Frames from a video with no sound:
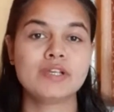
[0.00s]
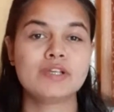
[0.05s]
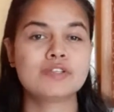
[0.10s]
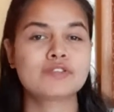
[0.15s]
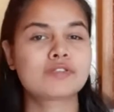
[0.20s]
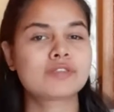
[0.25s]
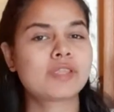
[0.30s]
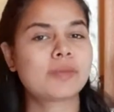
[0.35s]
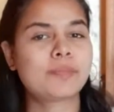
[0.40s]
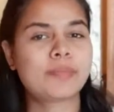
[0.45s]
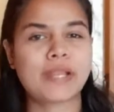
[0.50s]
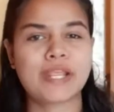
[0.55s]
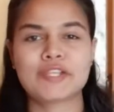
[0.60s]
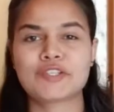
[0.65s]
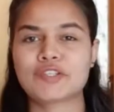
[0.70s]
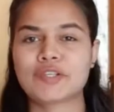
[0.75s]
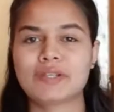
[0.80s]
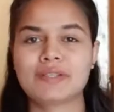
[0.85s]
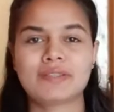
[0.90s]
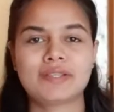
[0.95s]
So the
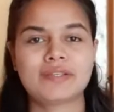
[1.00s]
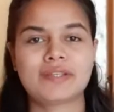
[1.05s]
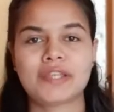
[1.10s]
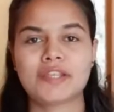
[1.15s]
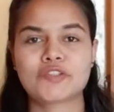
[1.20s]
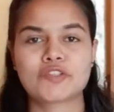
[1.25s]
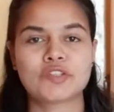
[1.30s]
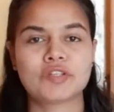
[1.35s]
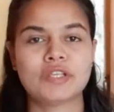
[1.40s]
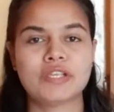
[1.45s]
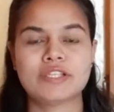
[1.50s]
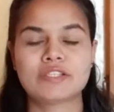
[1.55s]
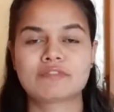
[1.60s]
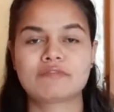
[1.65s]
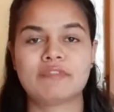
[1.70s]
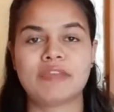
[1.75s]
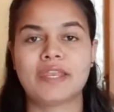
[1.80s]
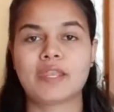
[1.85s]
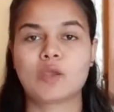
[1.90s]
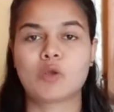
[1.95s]
pressure and the tension is
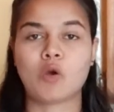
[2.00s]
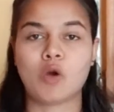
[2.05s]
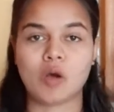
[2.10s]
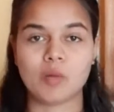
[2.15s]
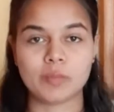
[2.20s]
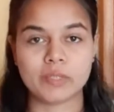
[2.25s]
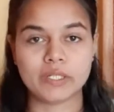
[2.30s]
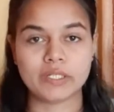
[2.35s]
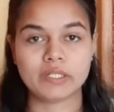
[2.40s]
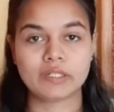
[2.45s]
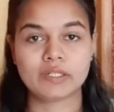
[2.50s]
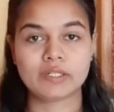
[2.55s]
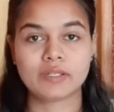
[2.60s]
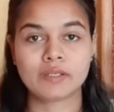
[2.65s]
very common.